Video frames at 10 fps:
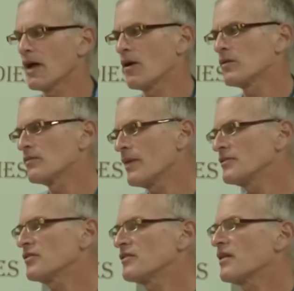I only
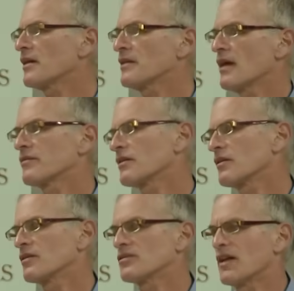mention South
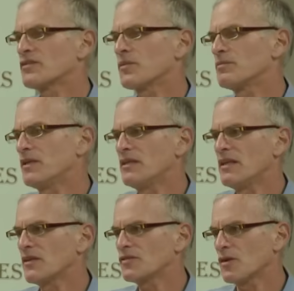Africa because that's what
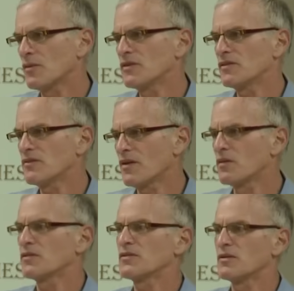BDS always invokes.